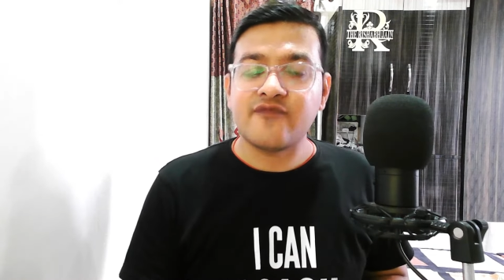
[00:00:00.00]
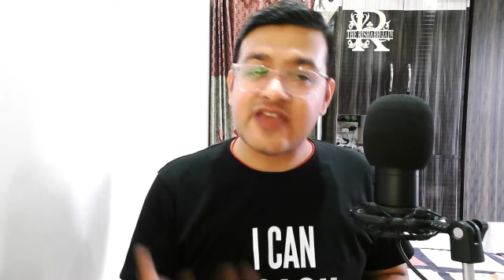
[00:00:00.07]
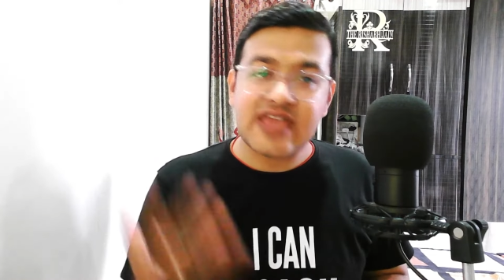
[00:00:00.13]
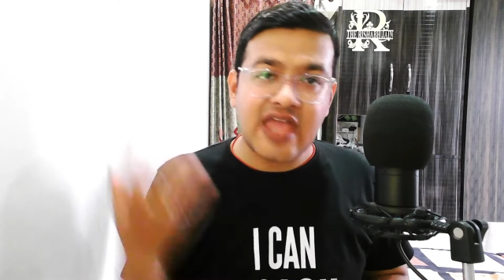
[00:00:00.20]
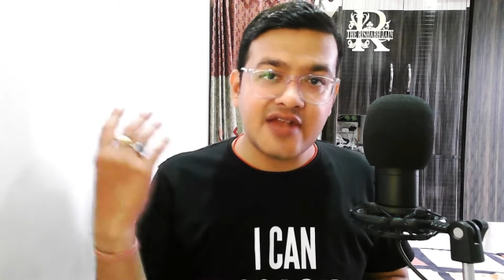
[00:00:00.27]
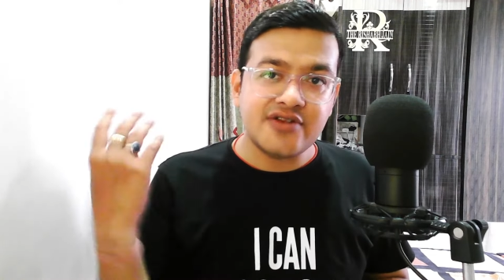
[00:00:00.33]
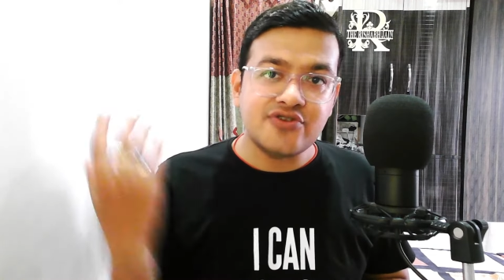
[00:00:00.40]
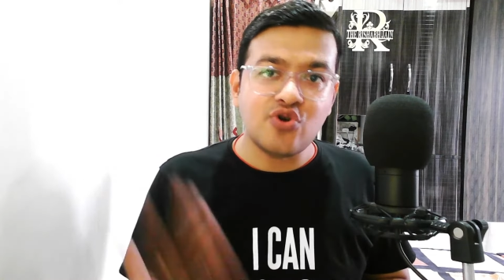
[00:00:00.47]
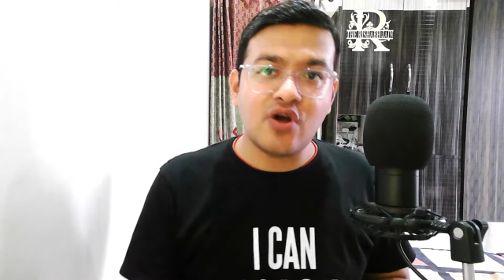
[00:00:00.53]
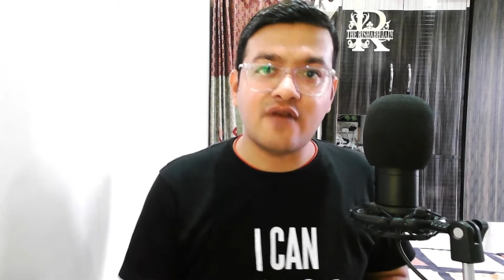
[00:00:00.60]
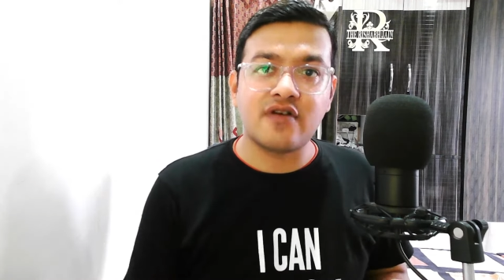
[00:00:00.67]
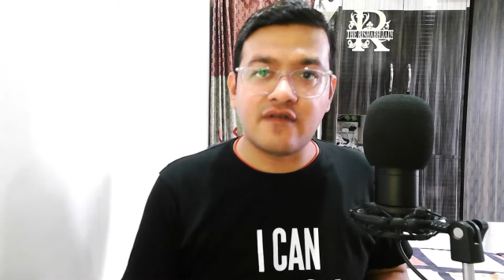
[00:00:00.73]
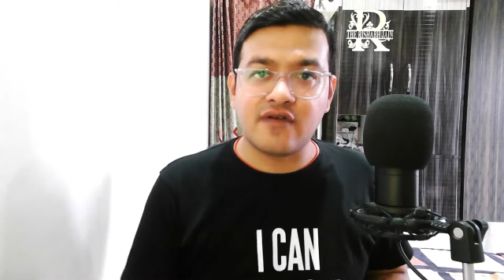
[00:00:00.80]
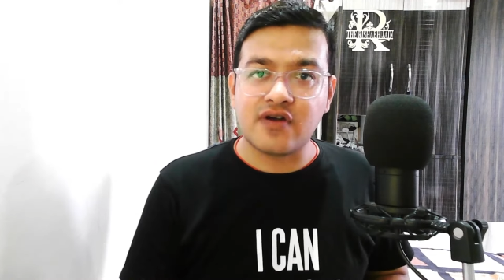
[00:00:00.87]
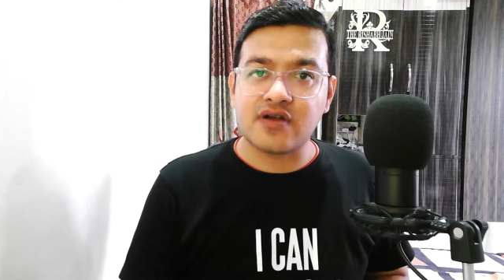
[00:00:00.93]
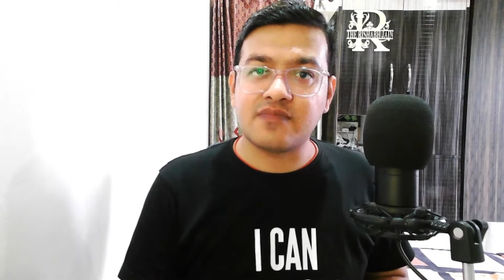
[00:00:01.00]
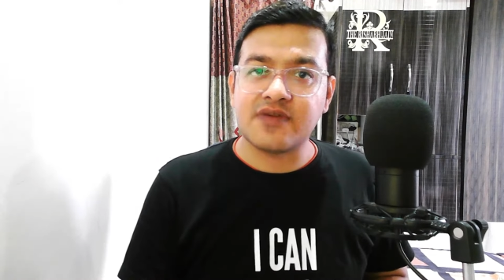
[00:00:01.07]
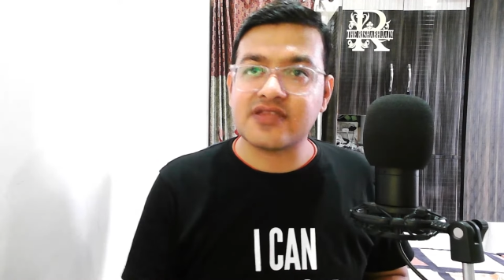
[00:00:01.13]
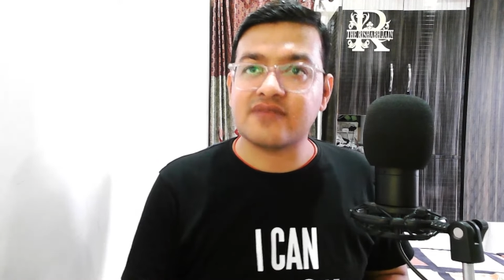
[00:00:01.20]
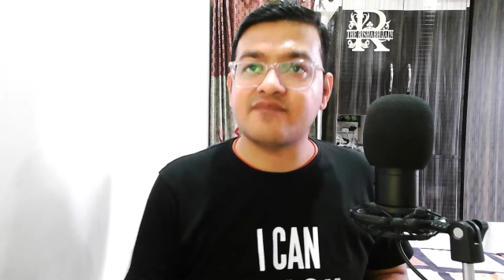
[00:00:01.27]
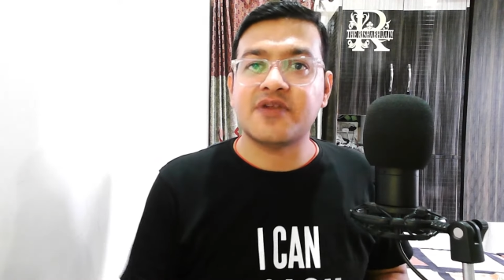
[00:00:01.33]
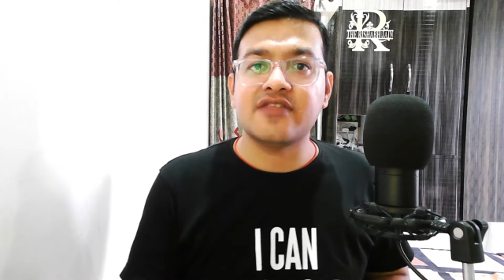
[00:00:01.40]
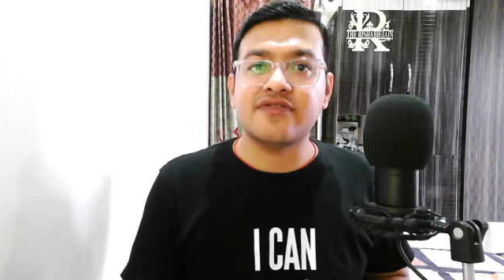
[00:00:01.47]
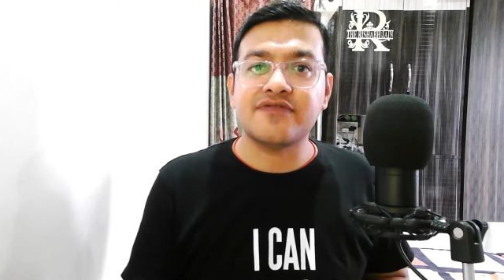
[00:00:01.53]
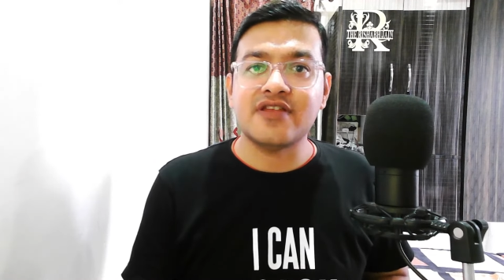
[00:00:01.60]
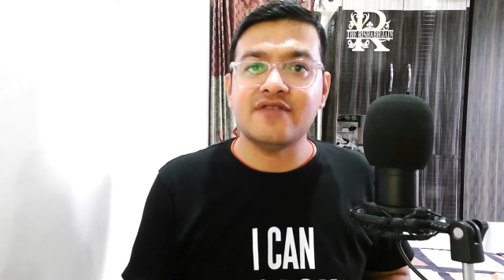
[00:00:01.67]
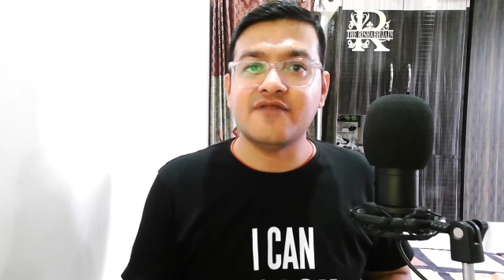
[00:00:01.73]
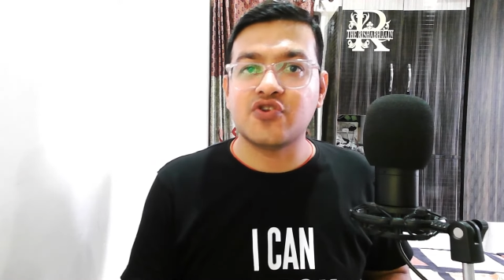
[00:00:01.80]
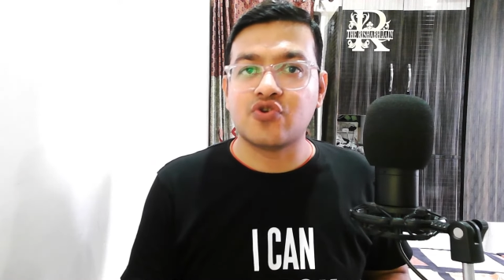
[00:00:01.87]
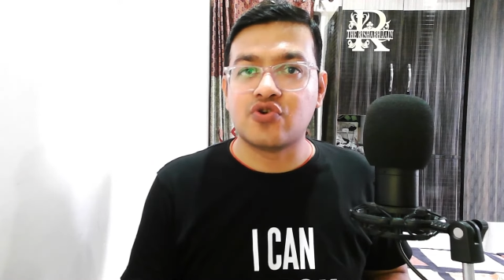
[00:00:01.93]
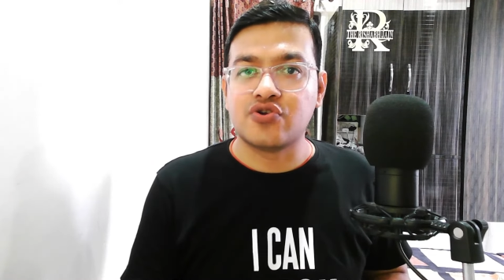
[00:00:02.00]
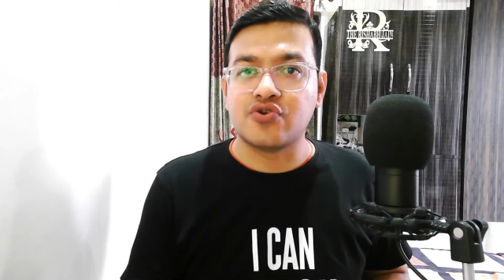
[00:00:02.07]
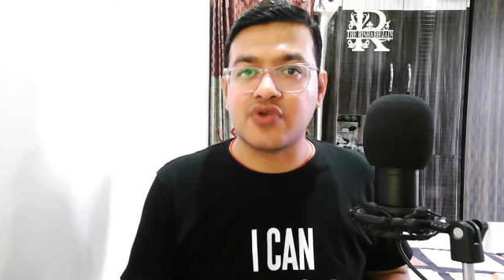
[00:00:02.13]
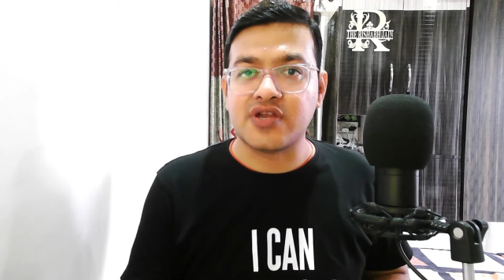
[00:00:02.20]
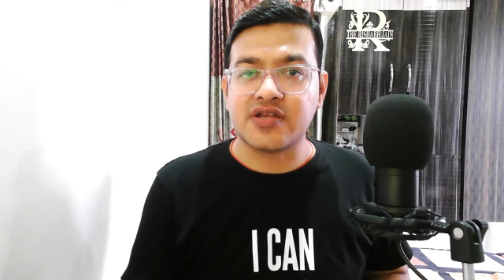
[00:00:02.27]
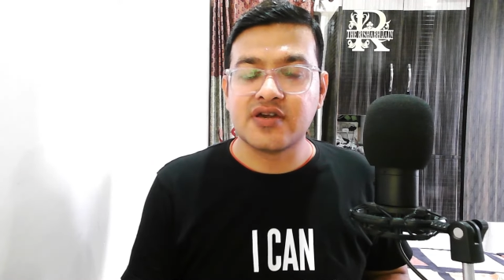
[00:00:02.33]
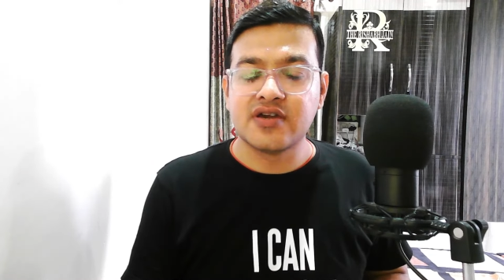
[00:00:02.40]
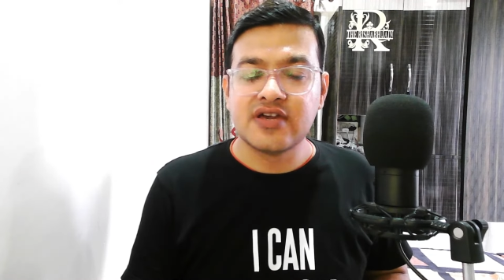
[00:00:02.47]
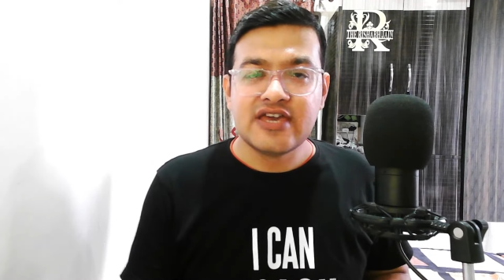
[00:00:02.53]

we can do our work, but still we don't do it.